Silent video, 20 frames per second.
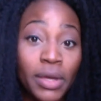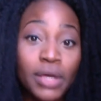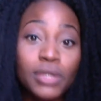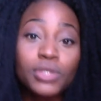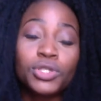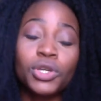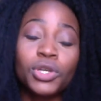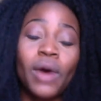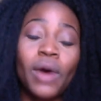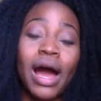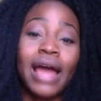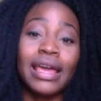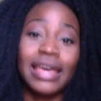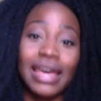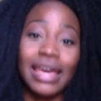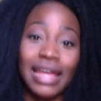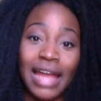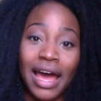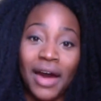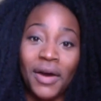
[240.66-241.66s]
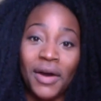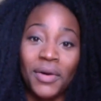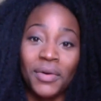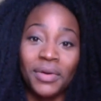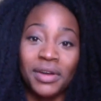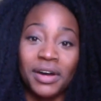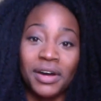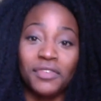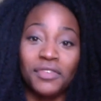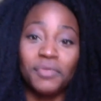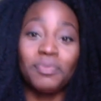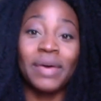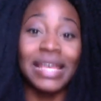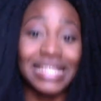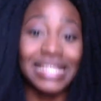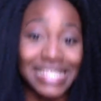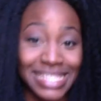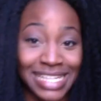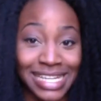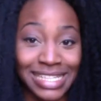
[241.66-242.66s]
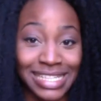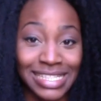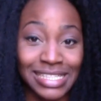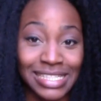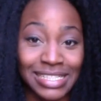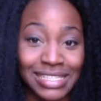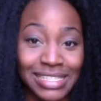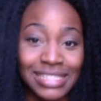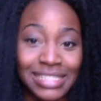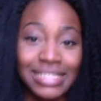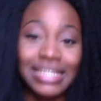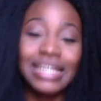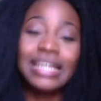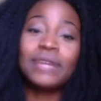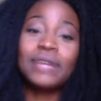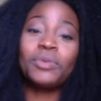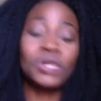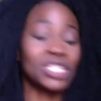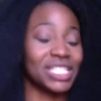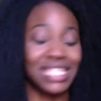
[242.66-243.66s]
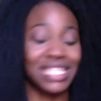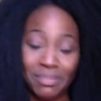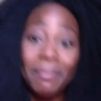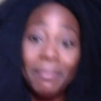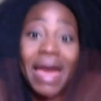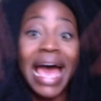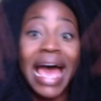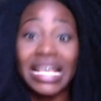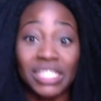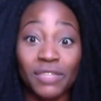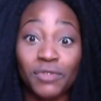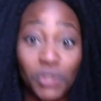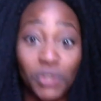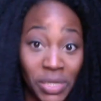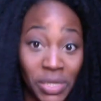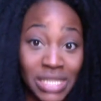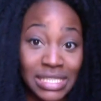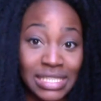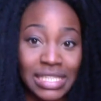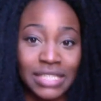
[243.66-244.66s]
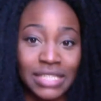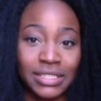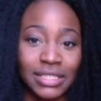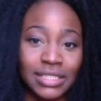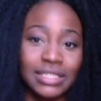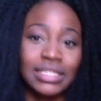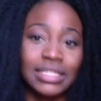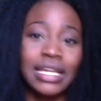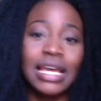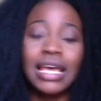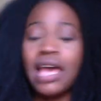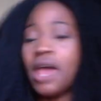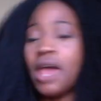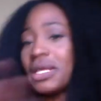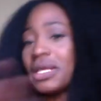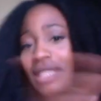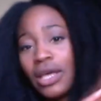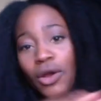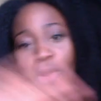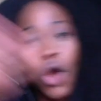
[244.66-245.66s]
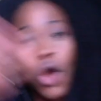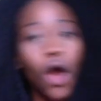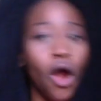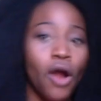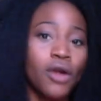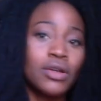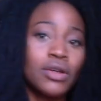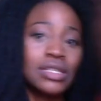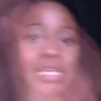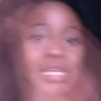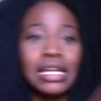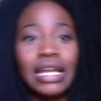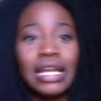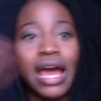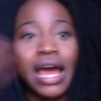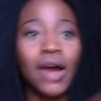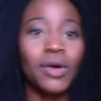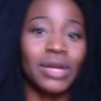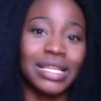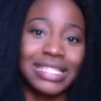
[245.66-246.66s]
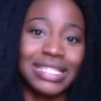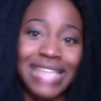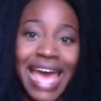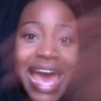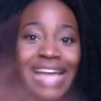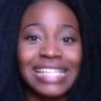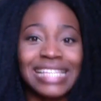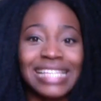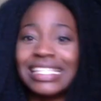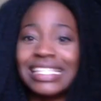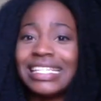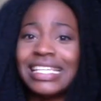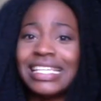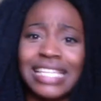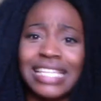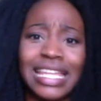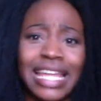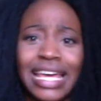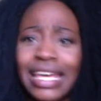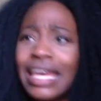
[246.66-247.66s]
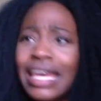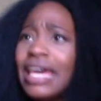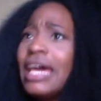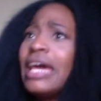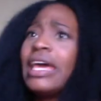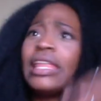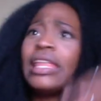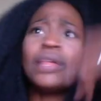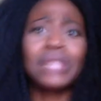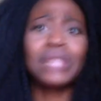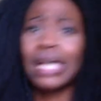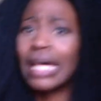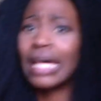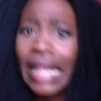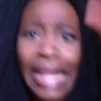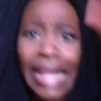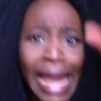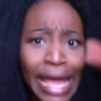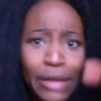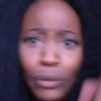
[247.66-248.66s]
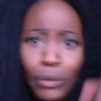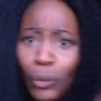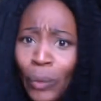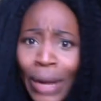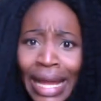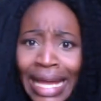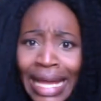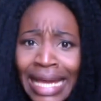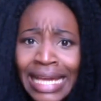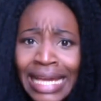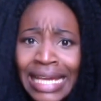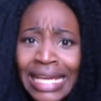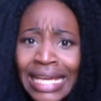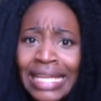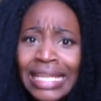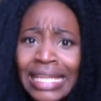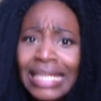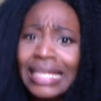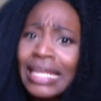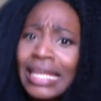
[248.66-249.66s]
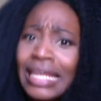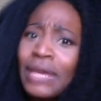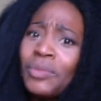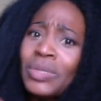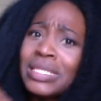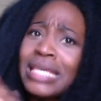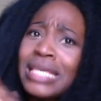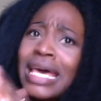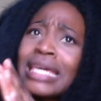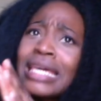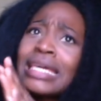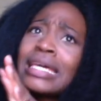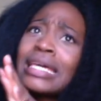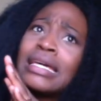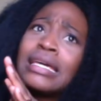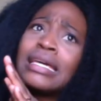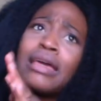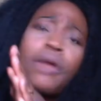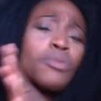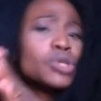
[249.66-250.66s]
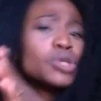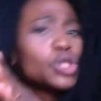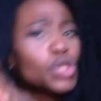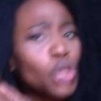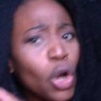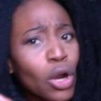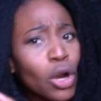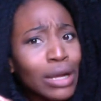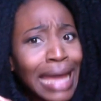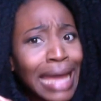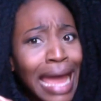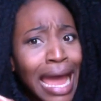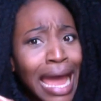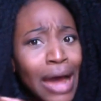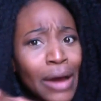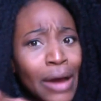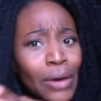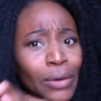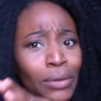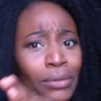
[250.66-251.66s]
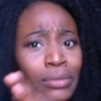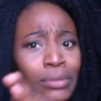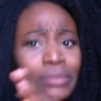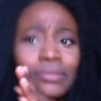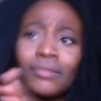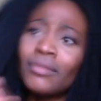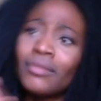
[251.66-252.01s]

So I get out of Penn Station, which is this massive train station, and there's like cars in and out and taxis and like there was like a light rain. It was dark out.